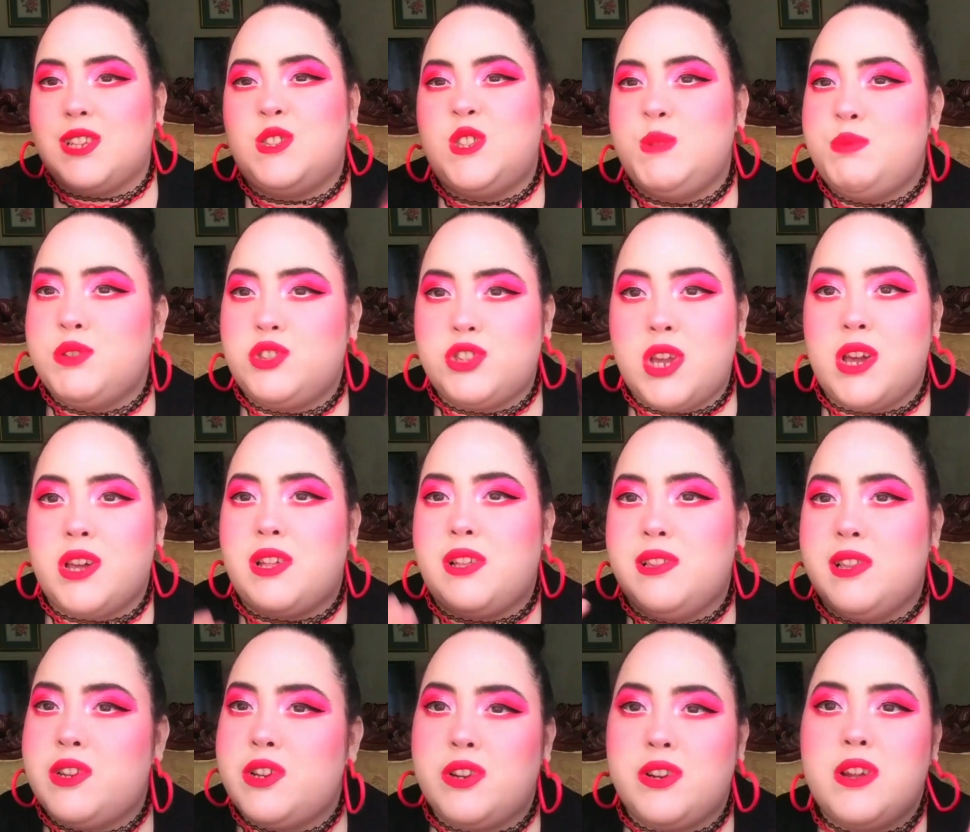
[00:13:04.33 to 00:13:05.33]
Super Shock
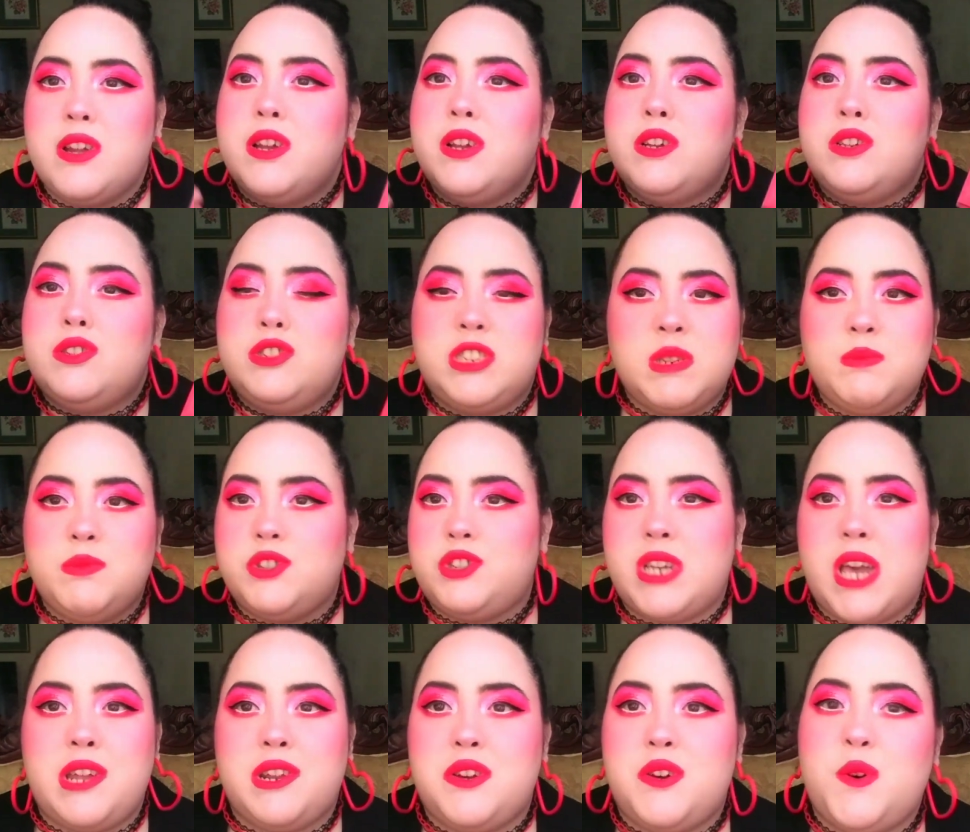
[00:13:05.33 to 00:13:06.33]
glitter shimmer
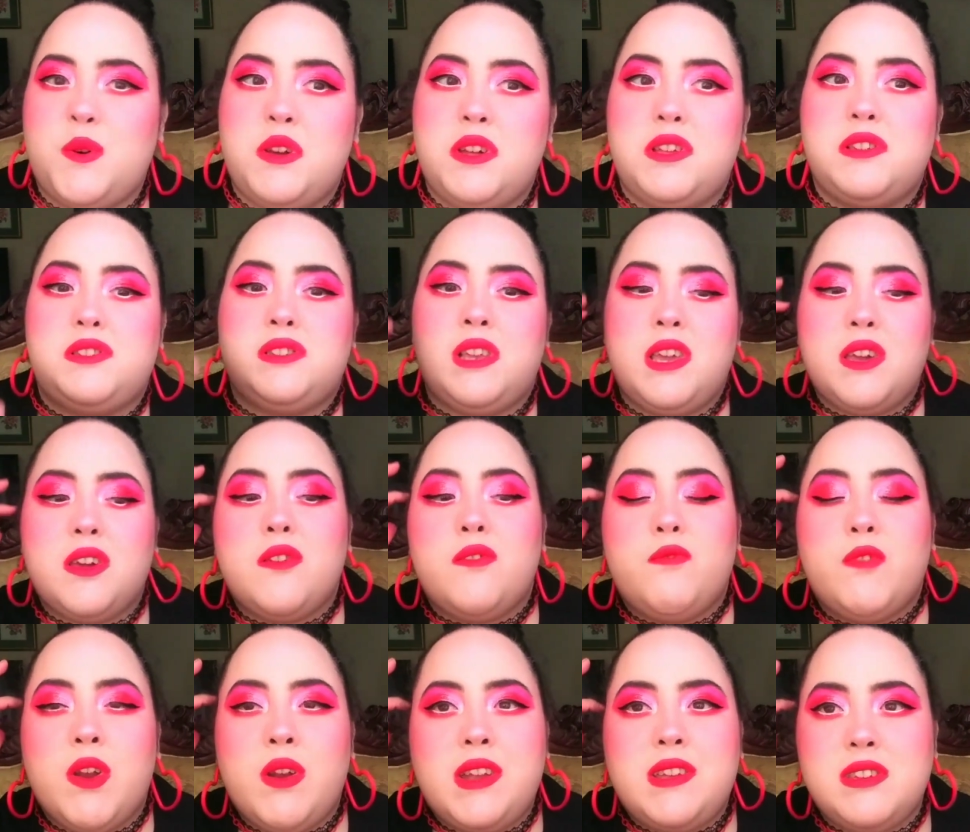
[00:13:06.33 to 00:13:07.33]
shadow. And it's like
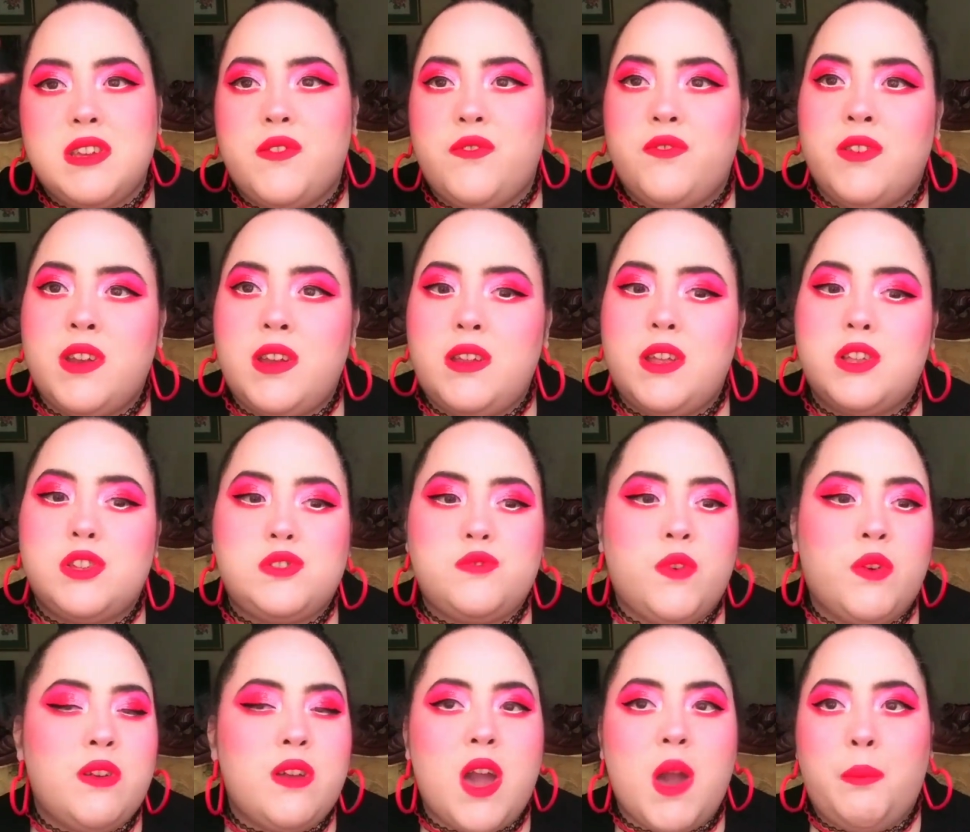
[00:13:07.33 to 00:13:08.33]
very different. It's a
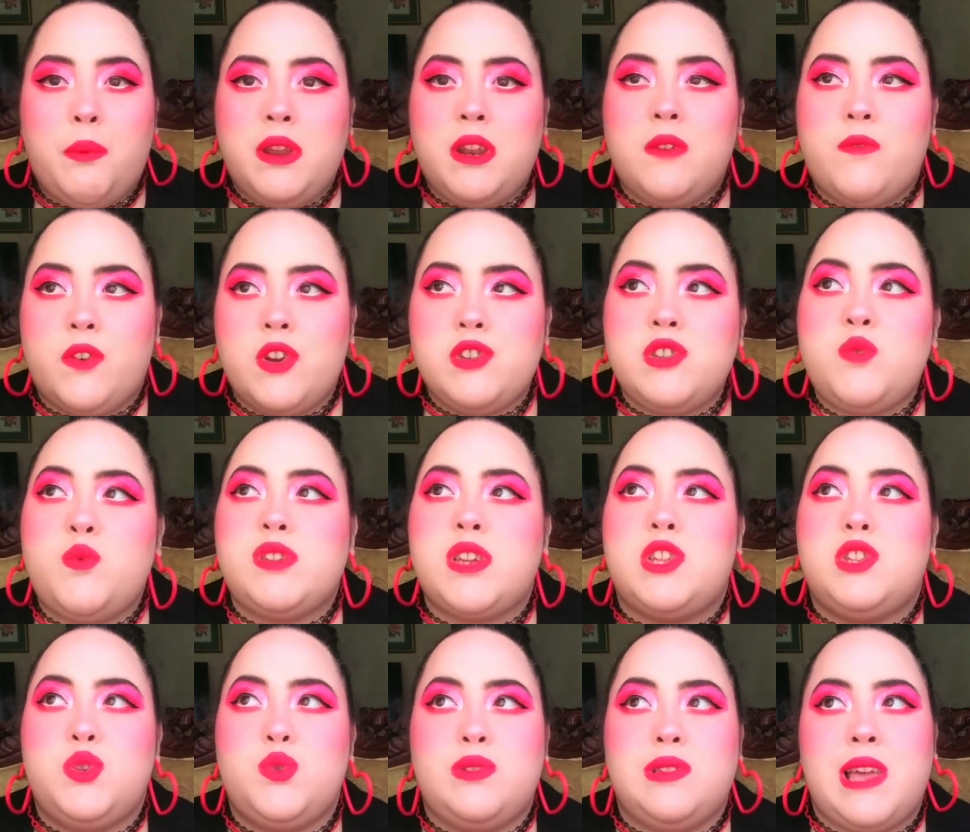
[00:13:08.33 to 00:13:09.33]
very upgraded version, which I
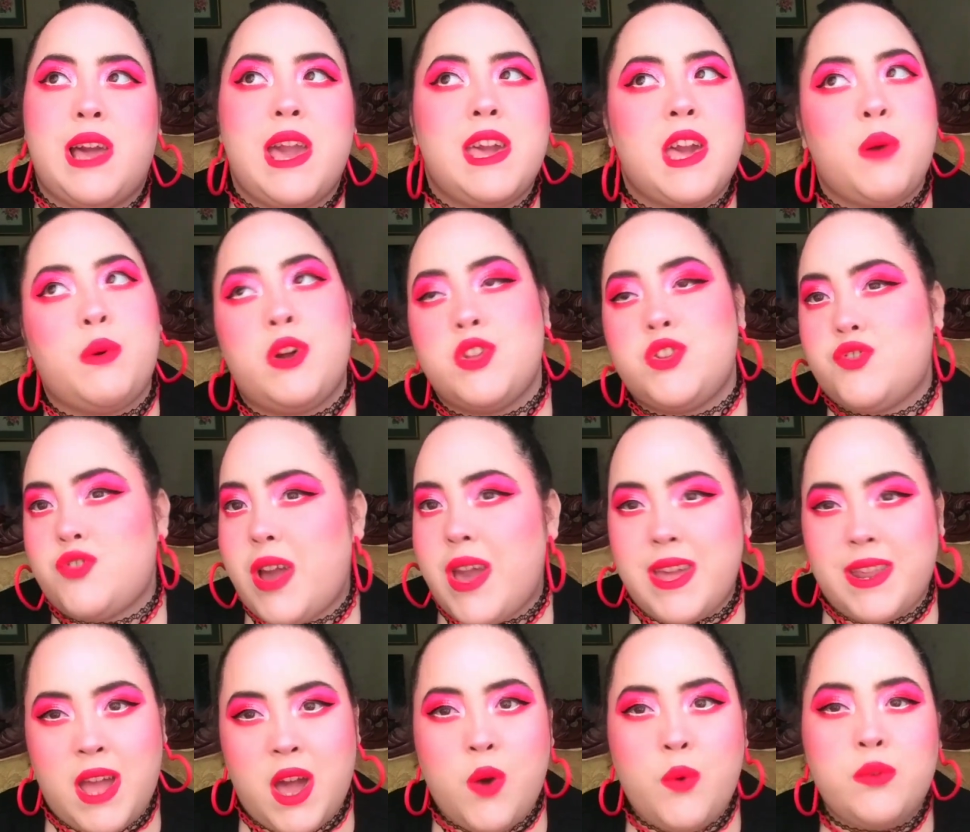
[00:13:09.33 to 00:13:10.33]
do like. I want to try
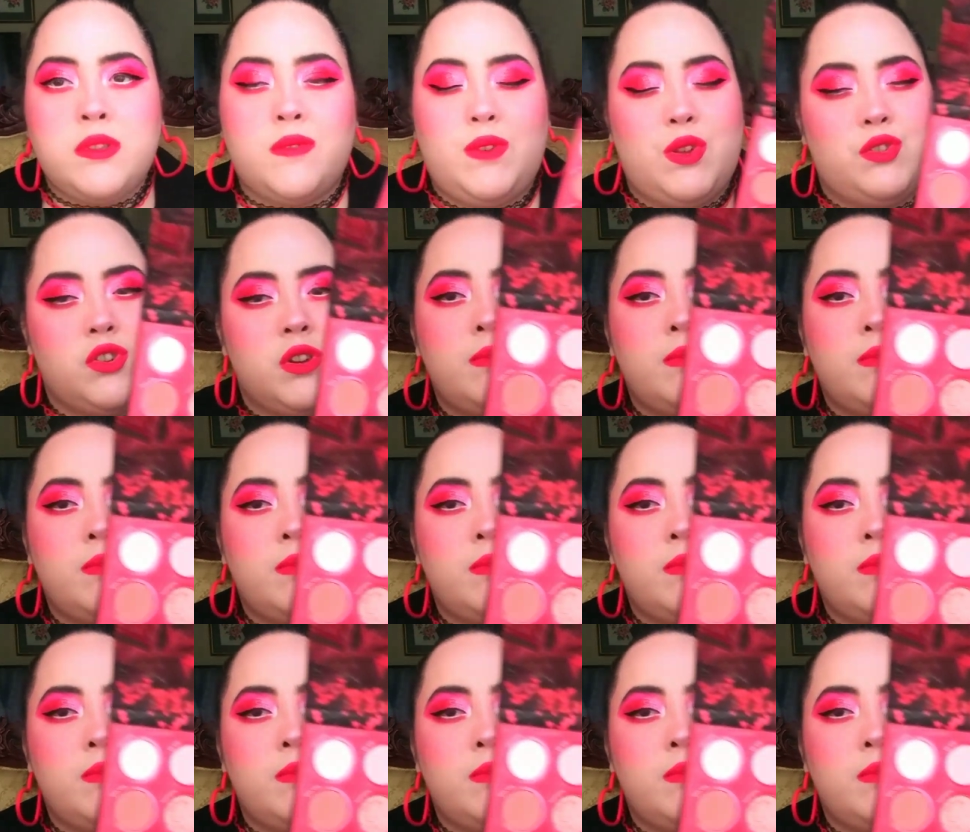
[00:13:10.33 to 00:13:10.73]
it out in the future